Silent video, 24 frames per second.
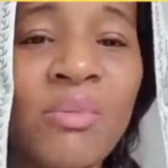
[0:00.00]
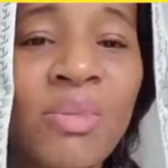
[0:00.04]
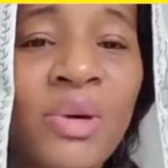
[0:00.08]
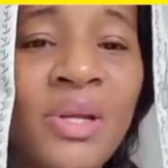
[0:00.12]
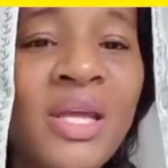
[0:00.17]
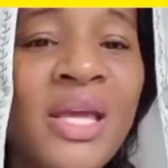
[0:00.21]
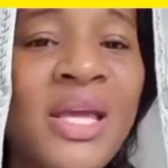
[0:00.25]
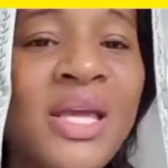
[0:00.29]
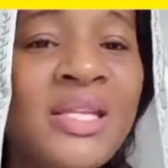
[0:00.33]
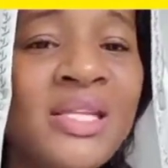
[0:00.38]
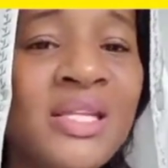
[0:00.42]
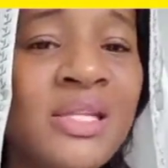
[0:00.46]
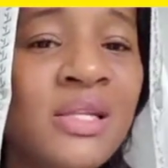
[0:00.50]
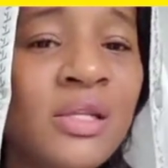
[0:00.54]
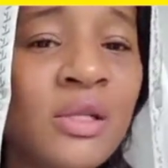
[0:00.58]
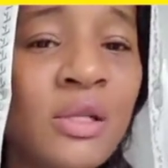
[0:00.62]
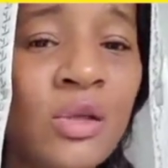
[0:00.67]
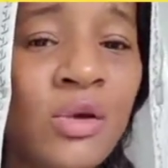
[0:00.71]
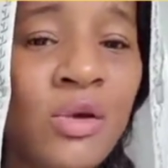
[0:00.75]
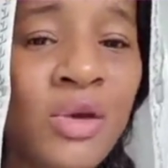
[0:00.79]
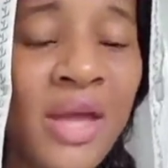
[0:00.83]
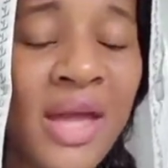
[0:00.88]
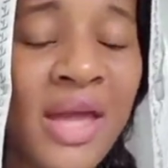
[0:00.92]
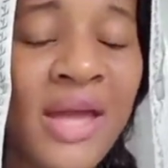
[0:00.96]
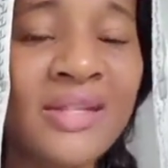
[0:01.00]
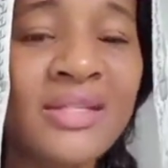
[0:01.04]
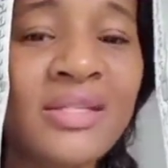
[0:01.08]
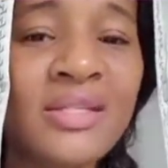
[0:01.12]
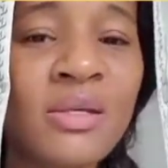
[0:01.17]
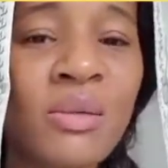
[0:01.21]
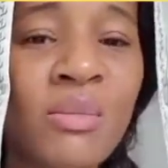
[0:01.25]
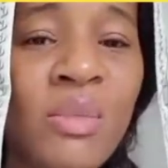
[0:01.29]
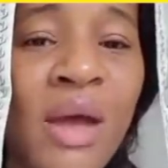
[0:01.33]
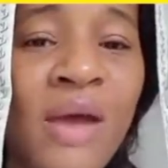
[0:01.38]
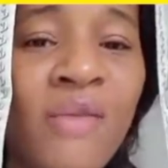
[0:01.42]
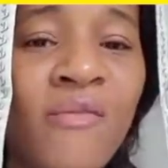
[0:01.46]
but he didn't look
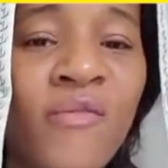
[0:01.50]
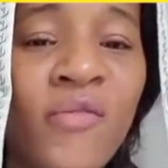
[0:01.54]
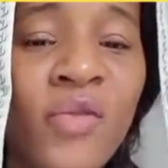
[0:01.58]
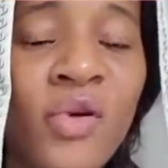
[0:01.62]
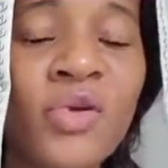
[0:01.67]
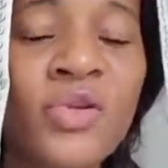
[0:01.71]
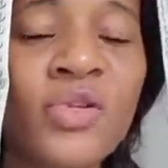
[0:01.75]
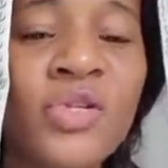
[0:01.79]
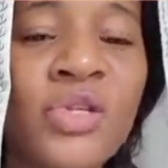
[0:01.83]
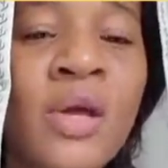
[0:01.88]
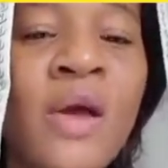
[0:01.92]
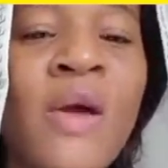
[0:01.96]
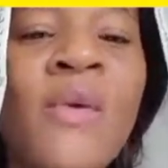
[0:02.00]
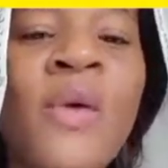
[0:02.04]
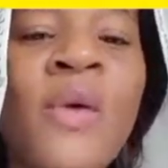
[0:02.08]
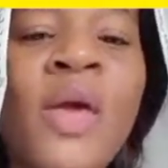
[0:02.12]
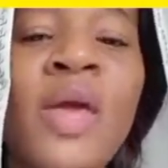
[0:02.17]
handsome at first.